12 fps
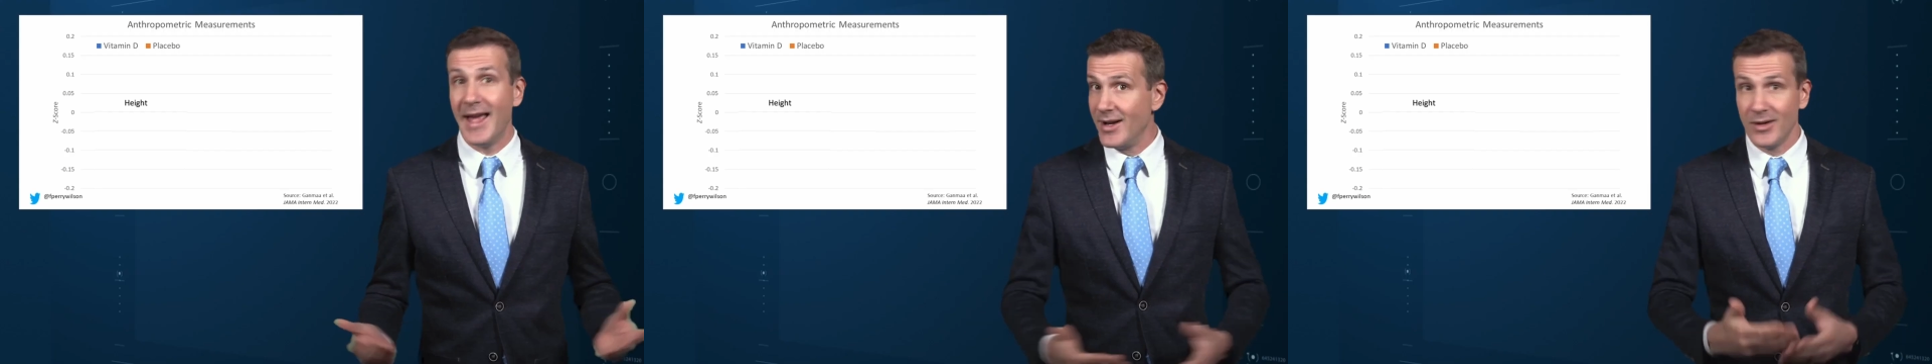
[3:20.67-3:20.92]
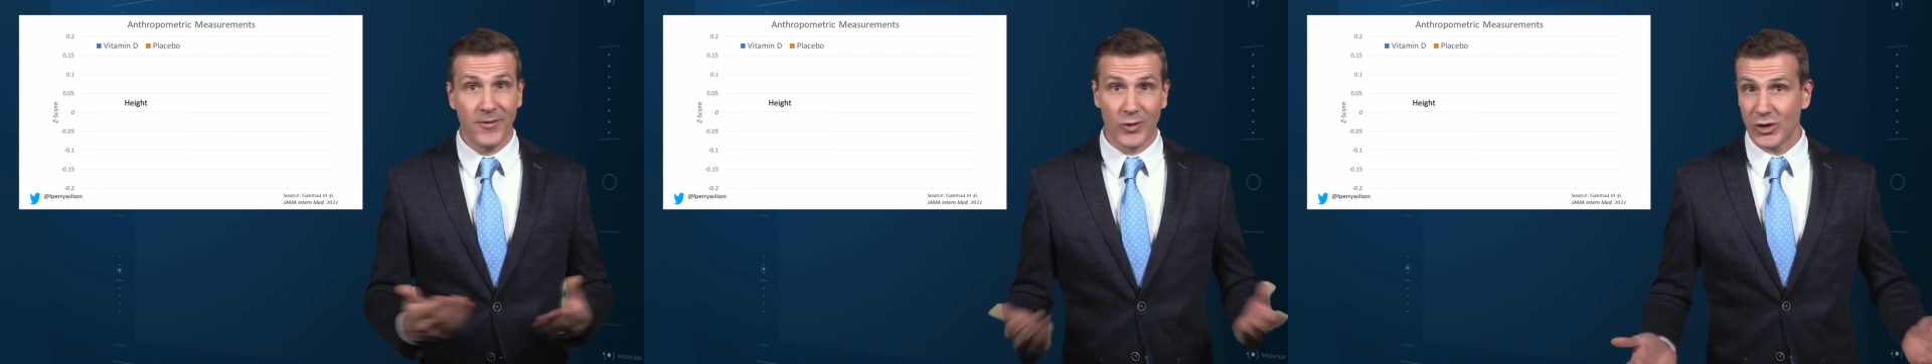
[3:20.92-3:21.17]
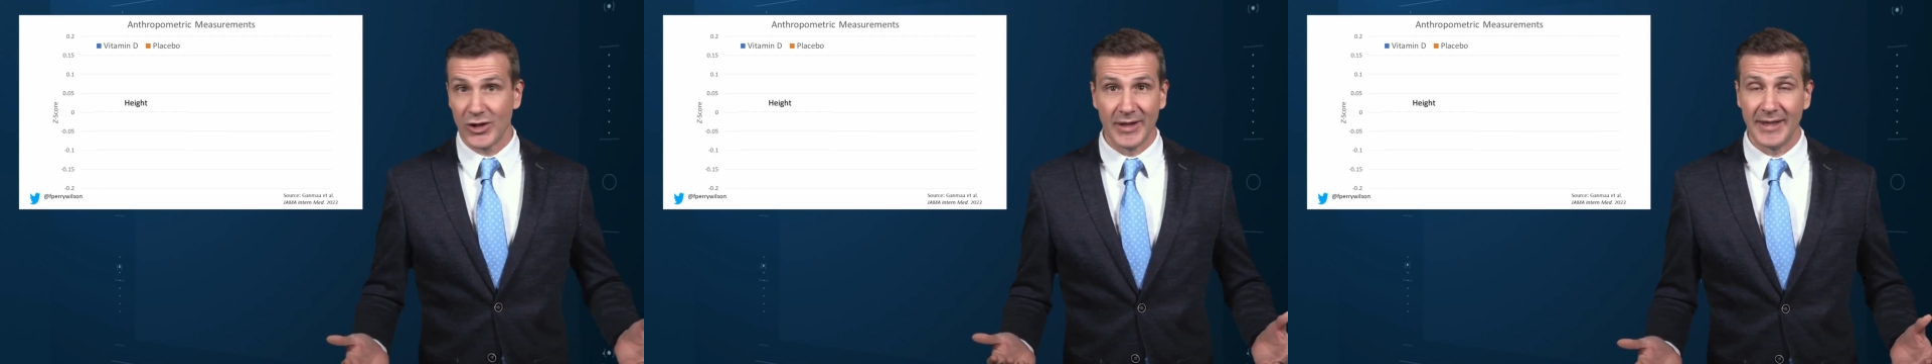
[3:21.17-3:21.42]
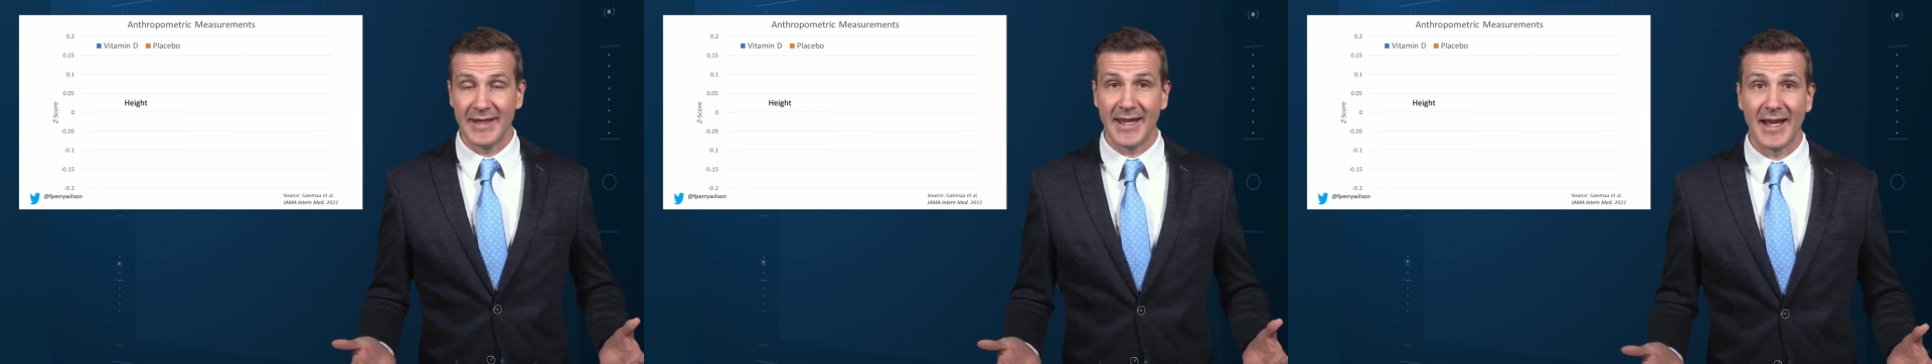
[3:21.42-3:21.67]
And
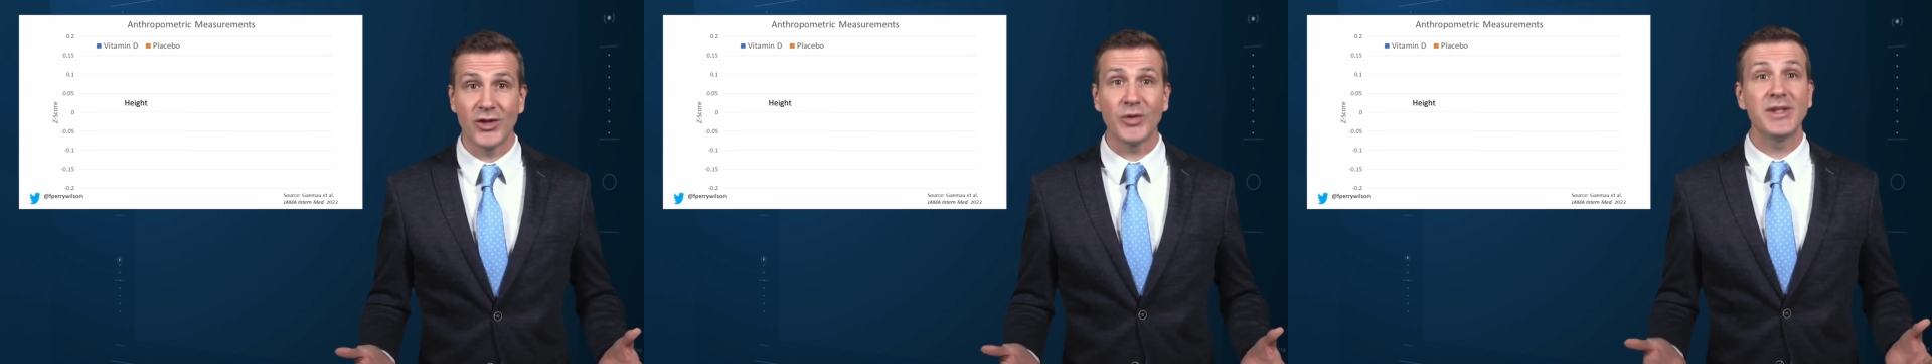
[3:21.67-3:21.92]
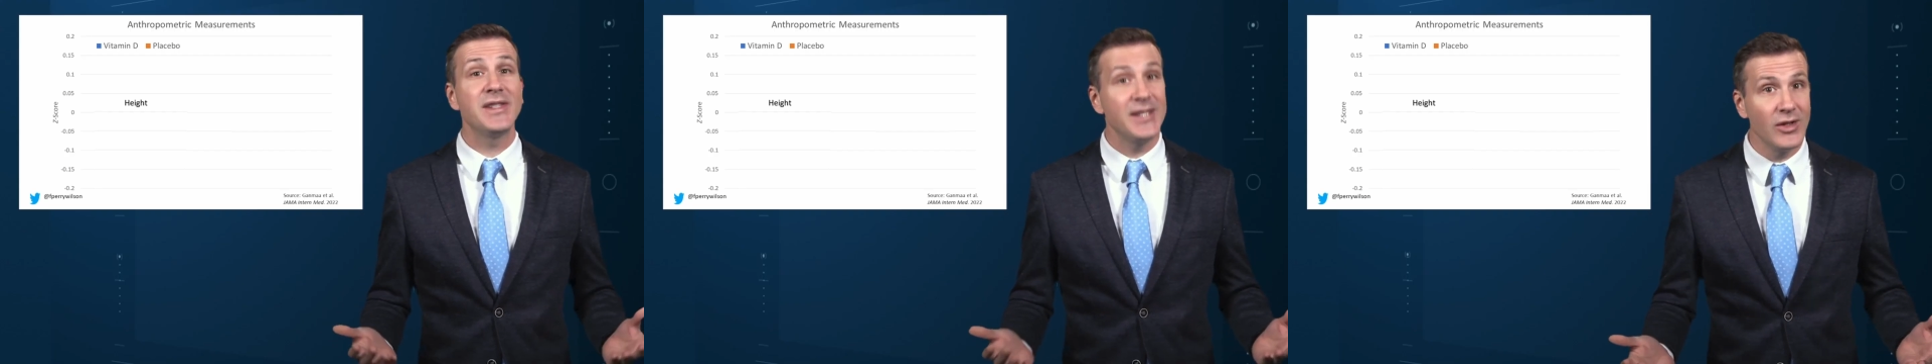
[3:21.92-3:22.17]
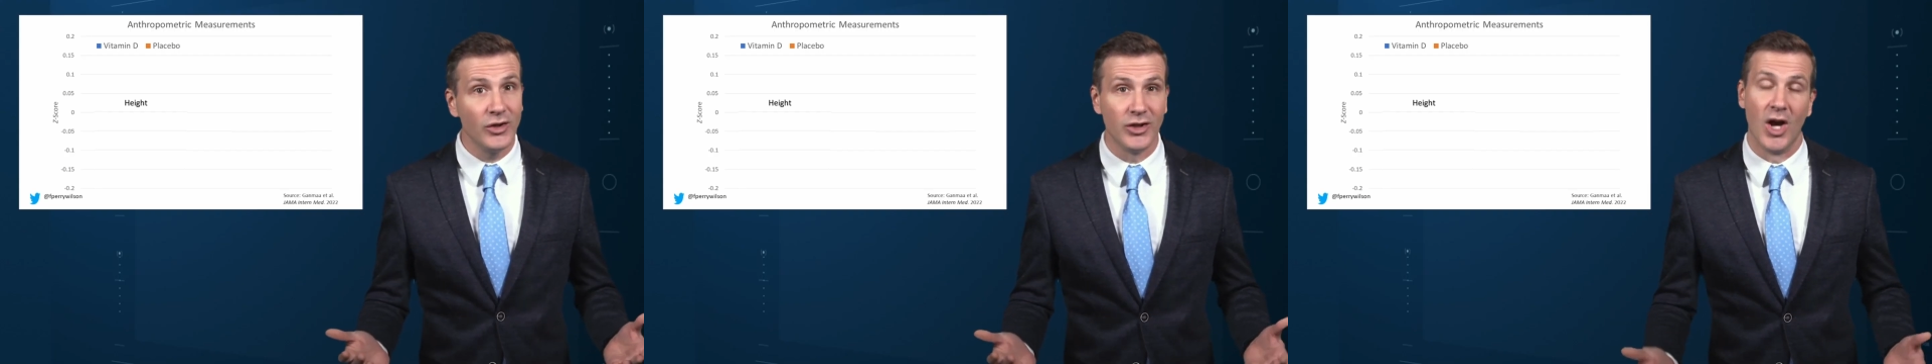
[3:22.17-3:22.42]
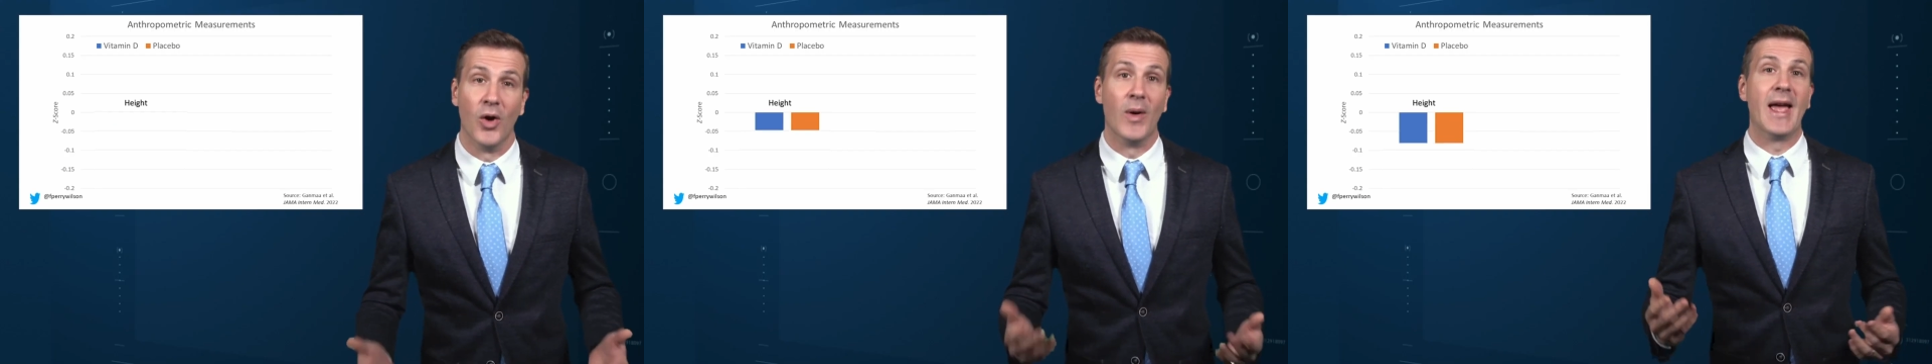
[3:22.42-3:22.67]
unfortunately, the answer is still
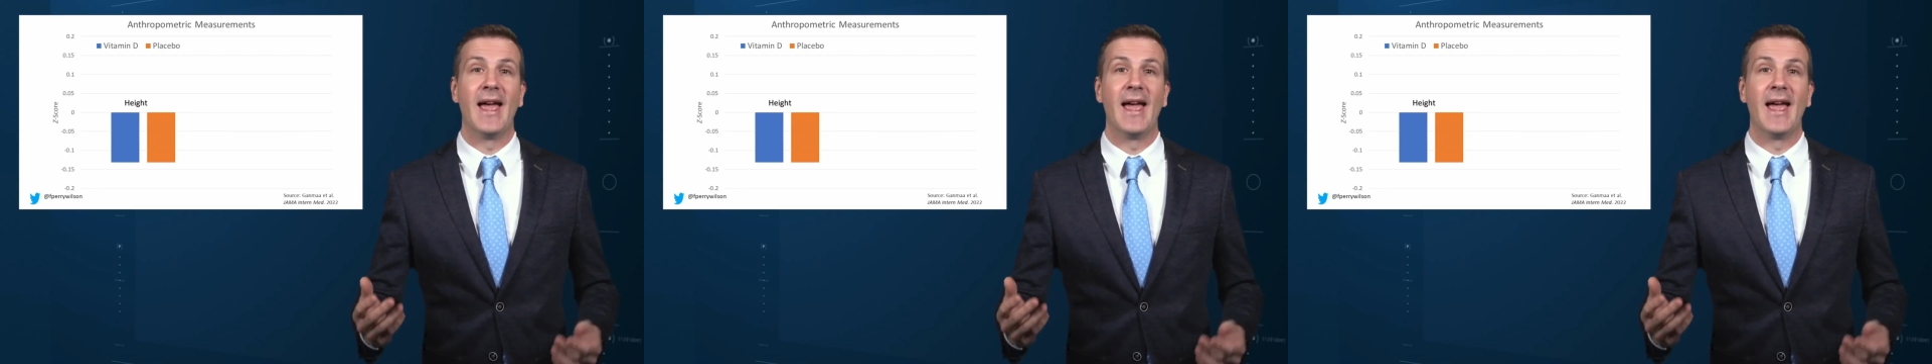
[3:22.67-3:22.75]
no.